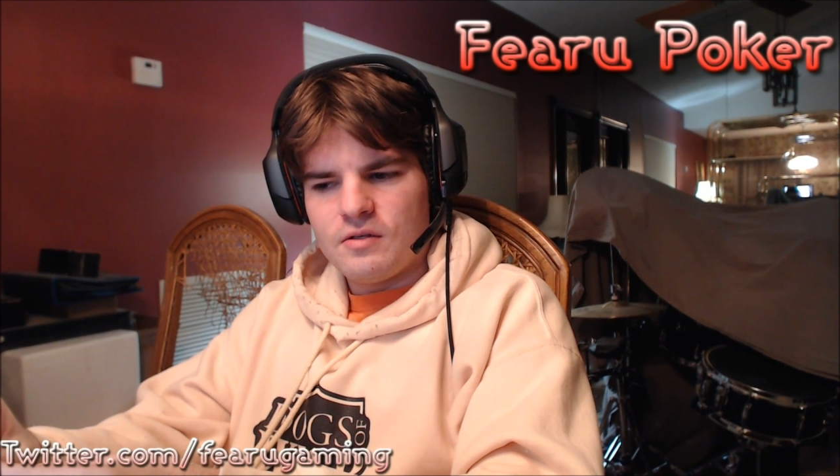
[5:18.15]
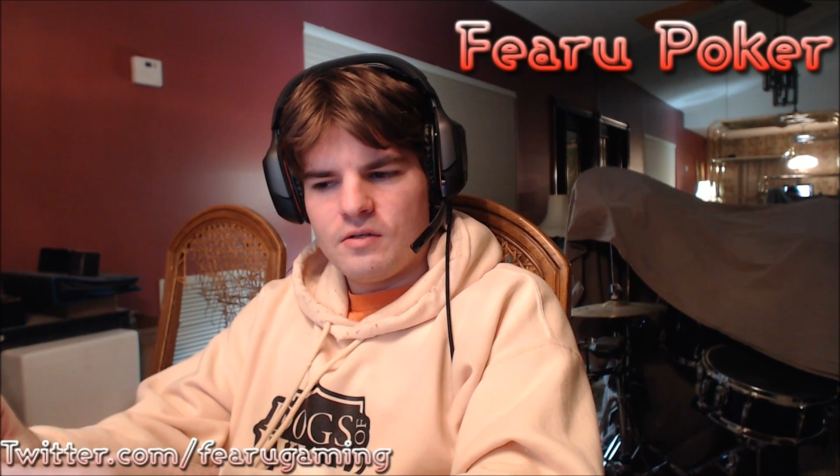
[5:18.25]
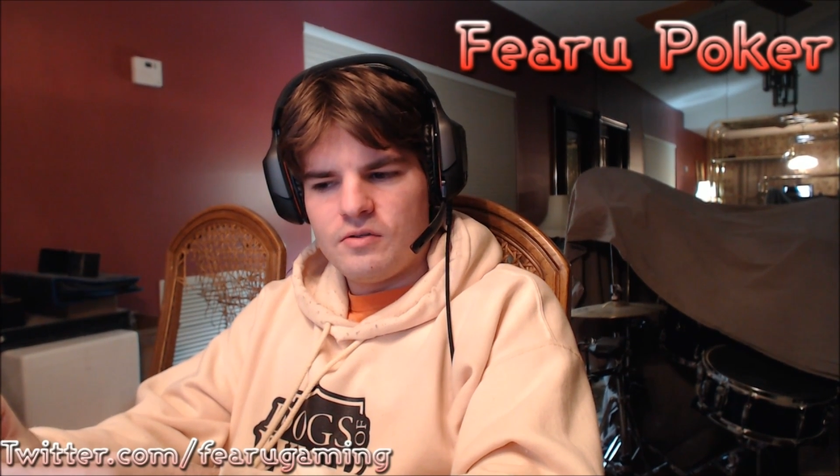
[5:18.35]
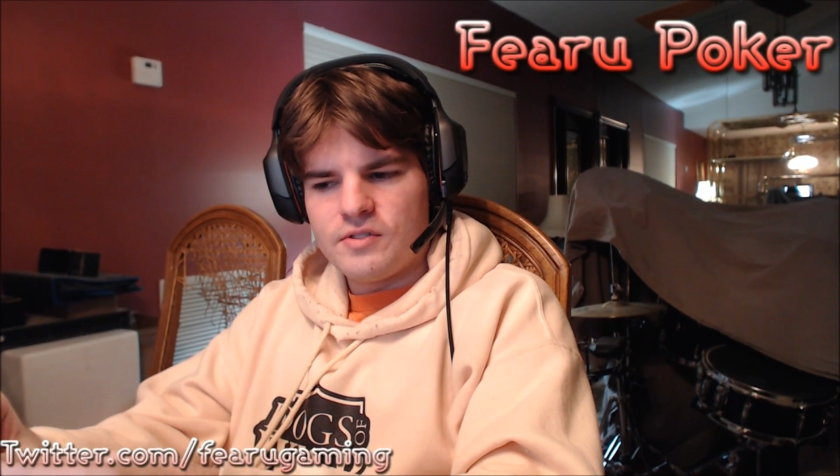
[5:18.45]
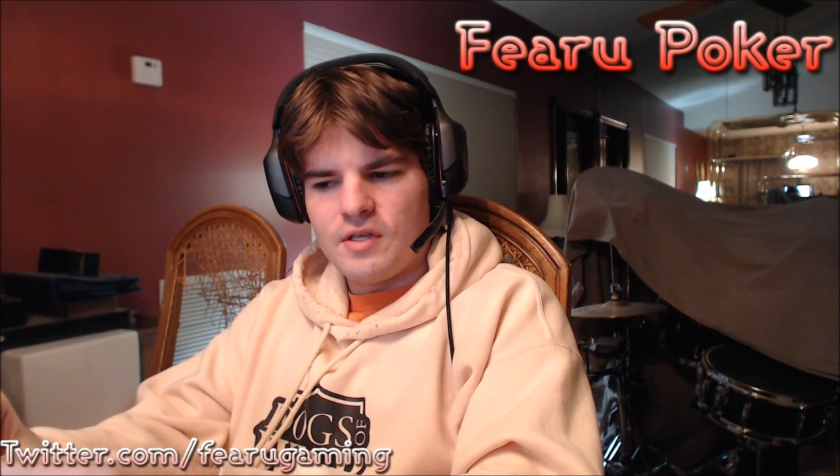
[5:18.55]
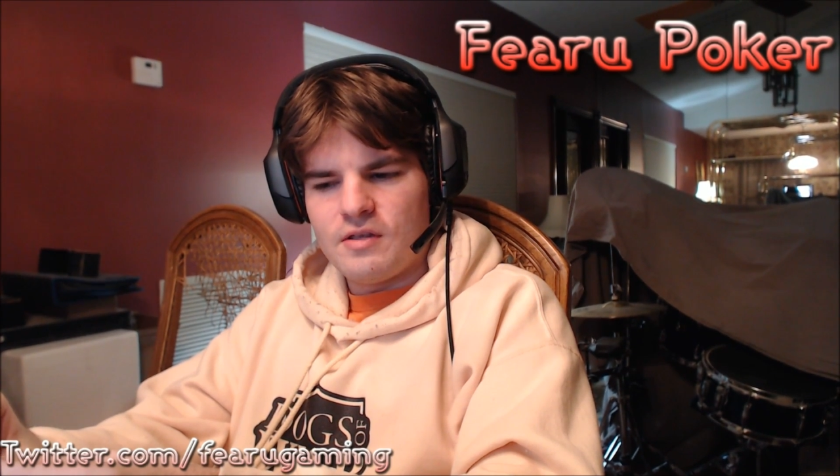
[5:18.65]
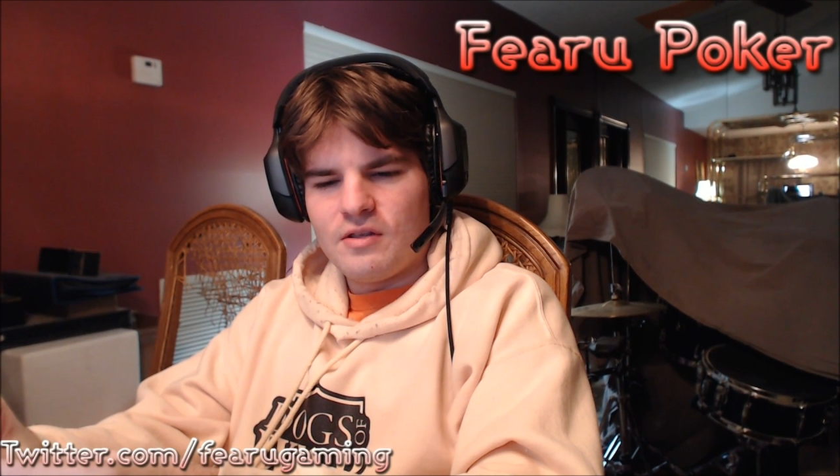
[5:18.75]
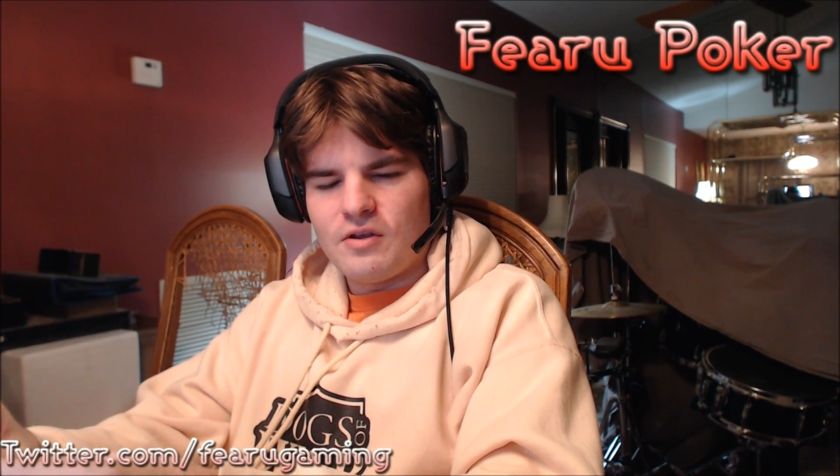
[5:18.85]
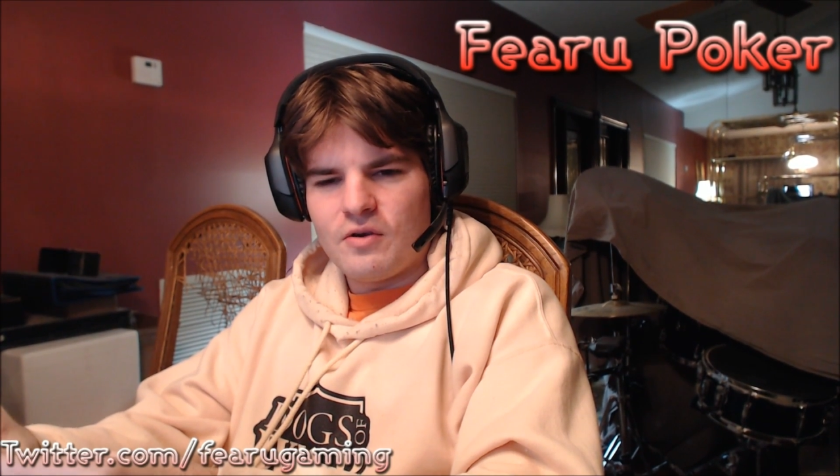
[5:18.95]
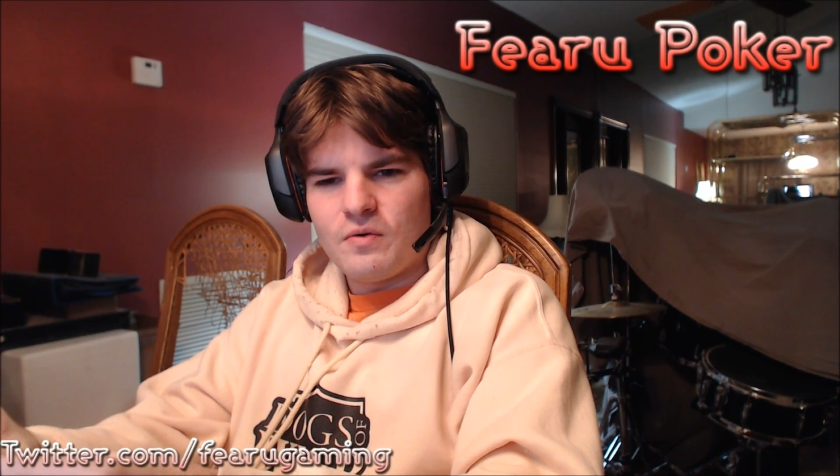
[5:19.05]
You sit,
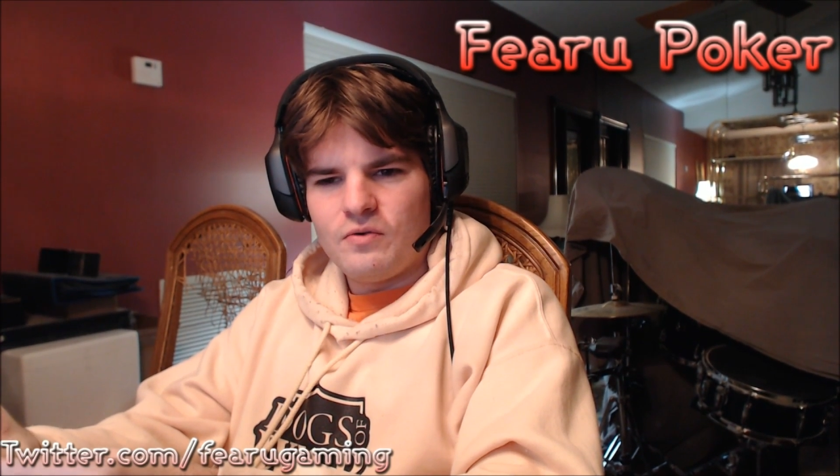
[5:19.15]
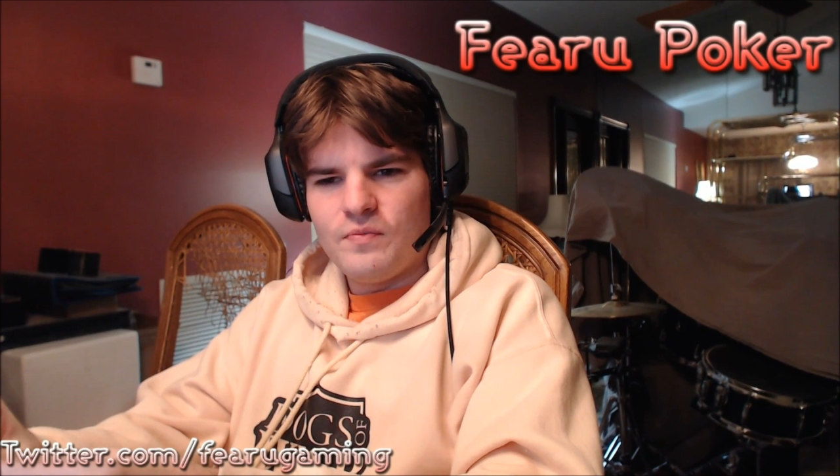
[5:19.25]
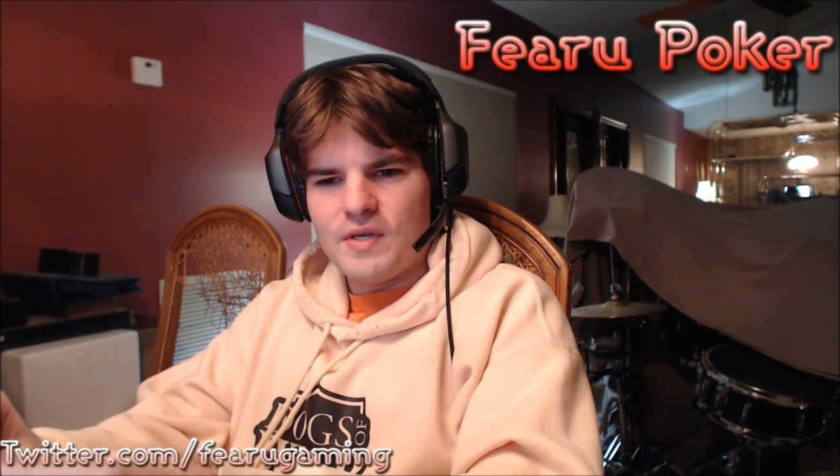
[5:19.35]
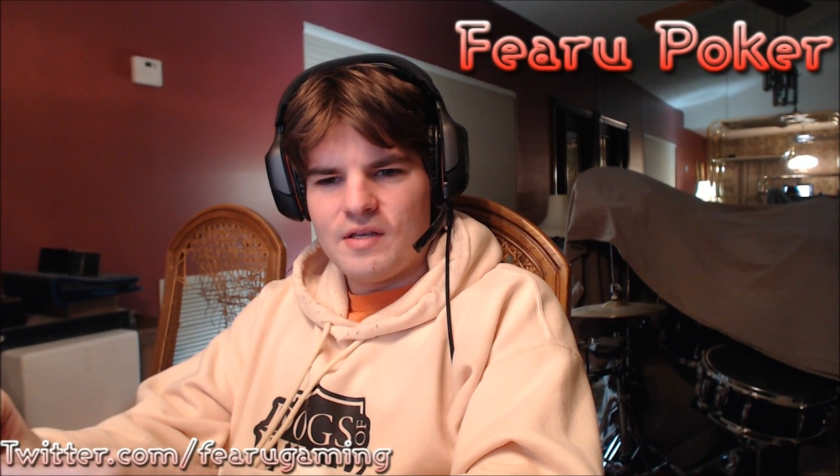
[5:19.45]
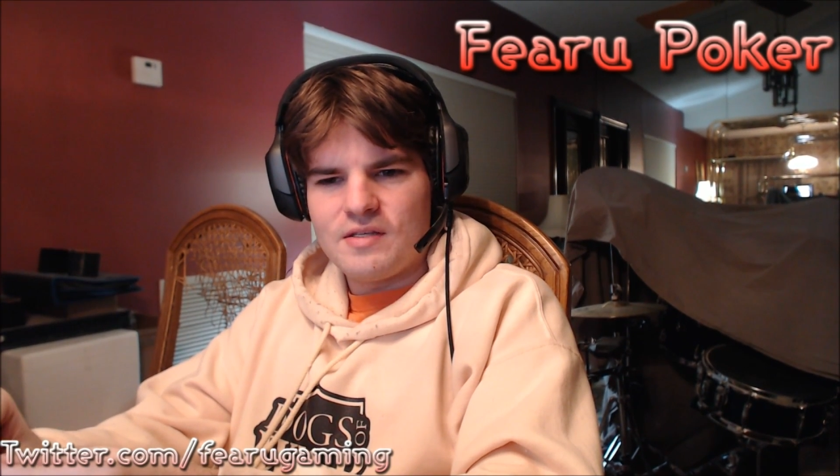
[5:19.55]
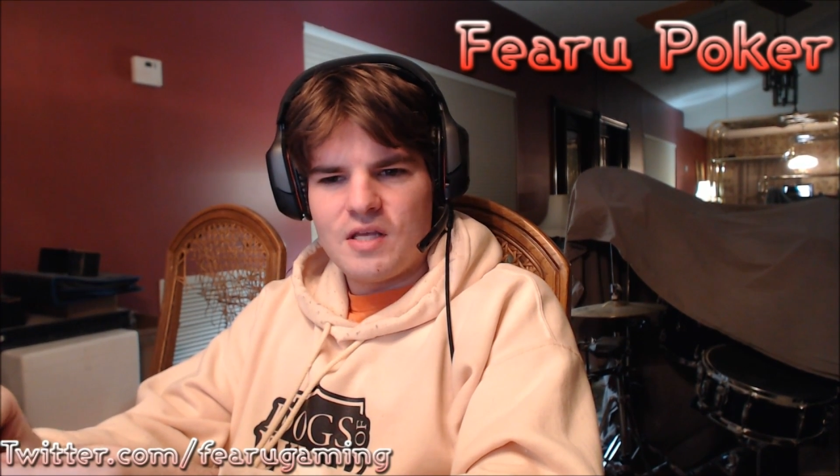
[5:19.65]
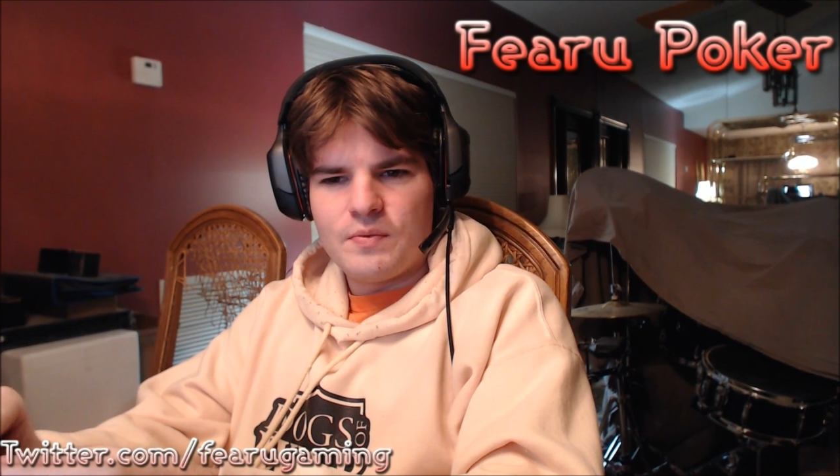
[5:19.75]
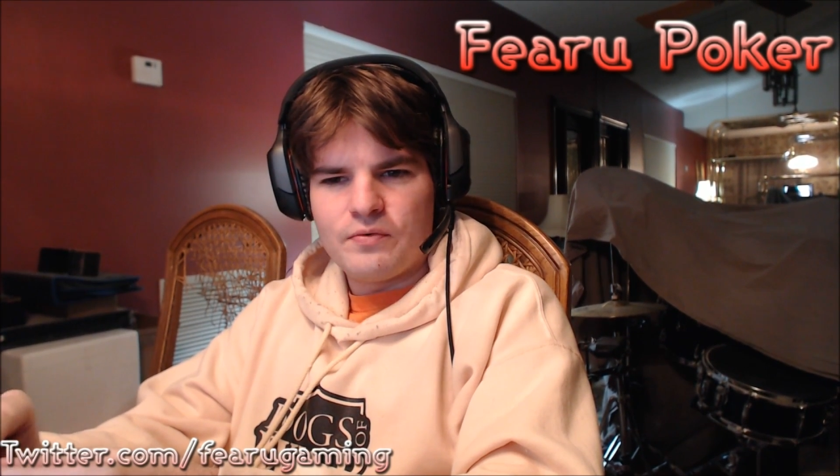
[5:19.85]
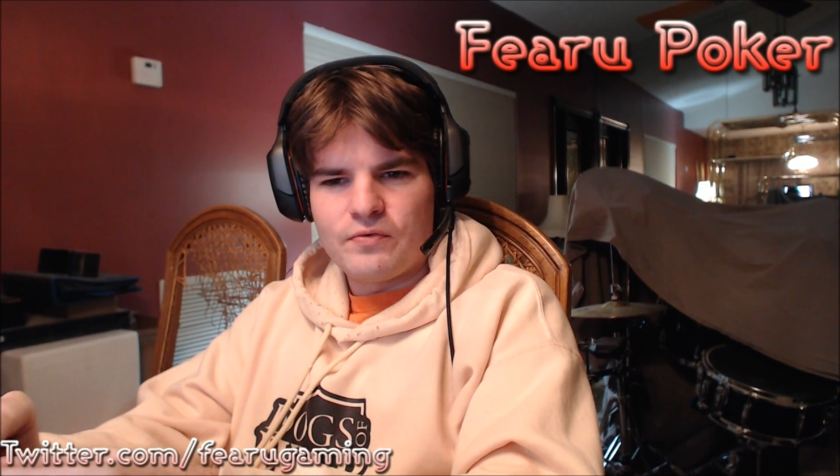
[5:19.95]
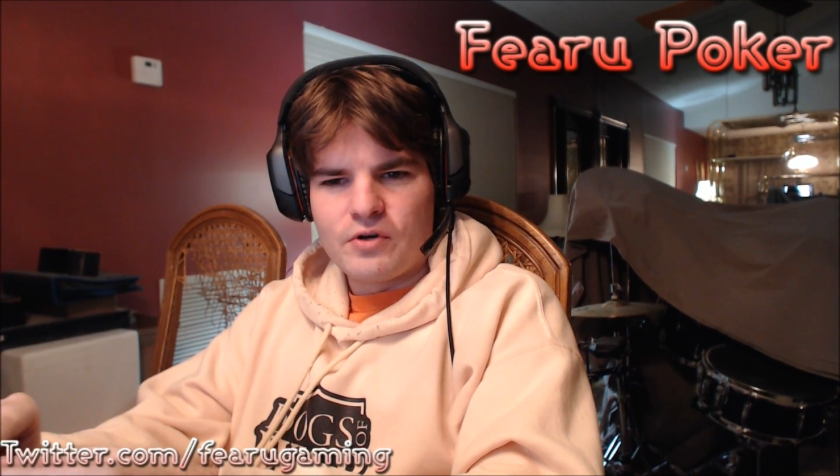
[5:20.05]
you've been at a table
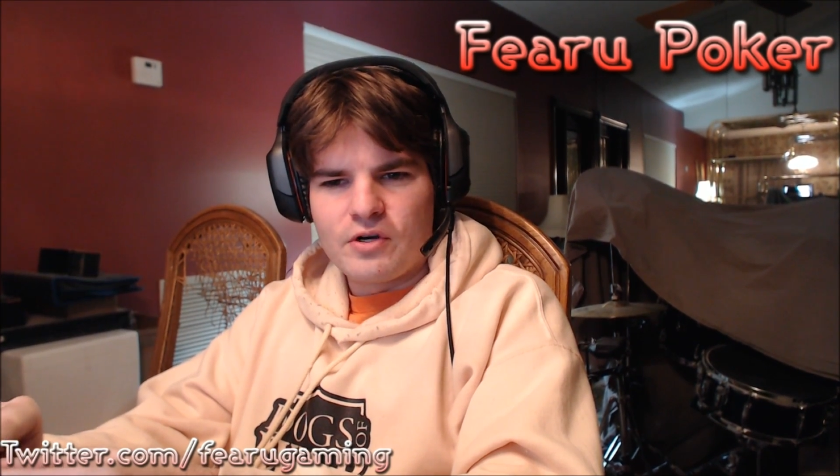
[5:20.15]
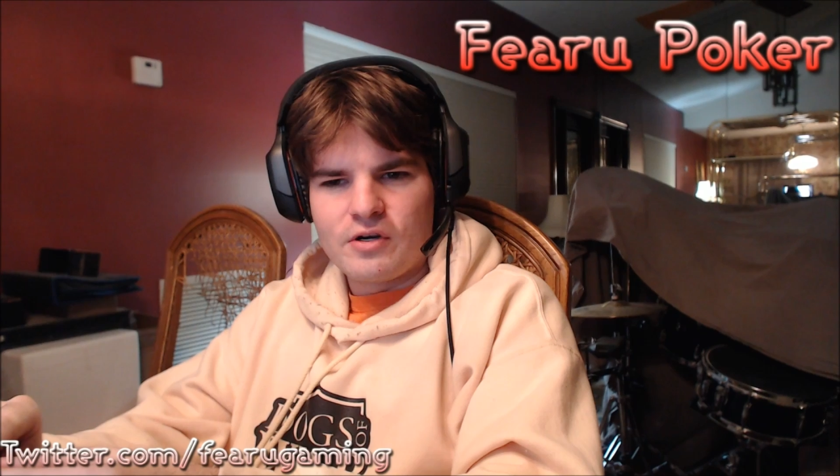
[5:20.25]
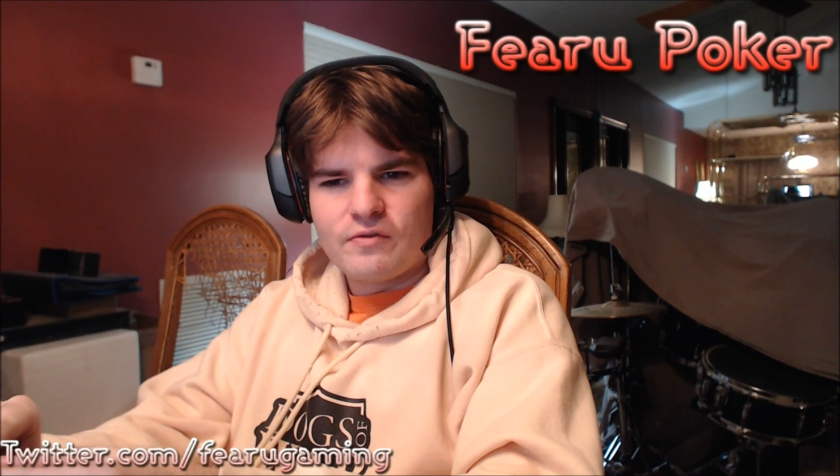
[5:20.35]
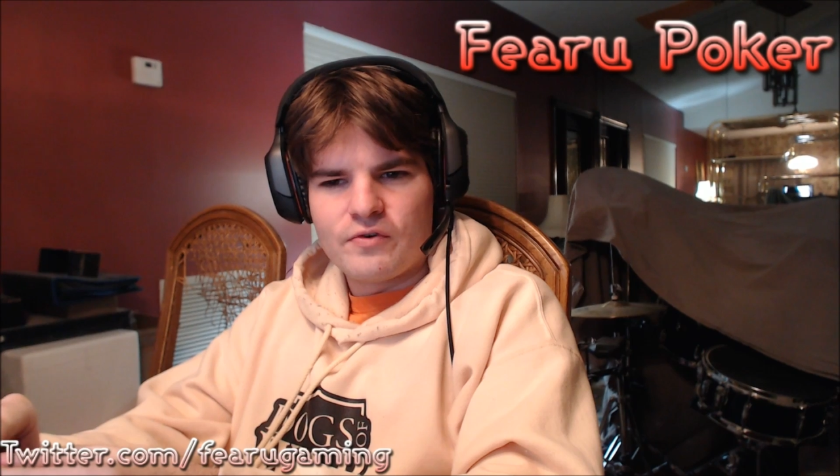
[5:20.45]
for